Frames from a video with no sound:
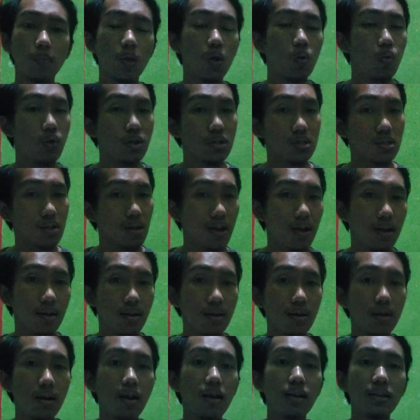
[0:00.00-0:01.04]
which
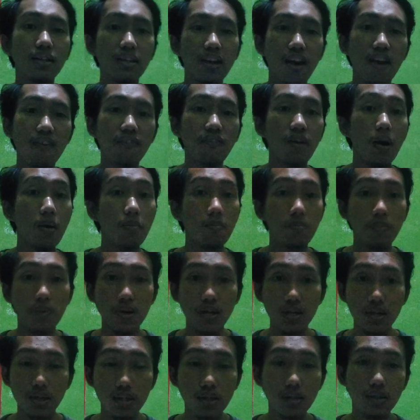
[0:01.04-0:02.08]
later gave
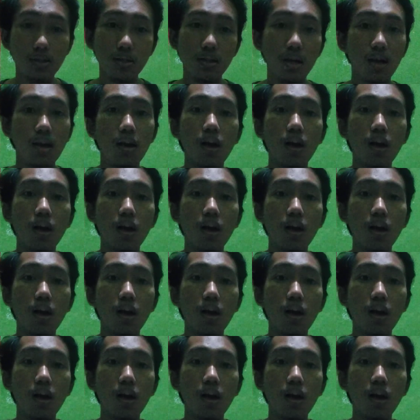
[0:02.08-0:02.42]
birth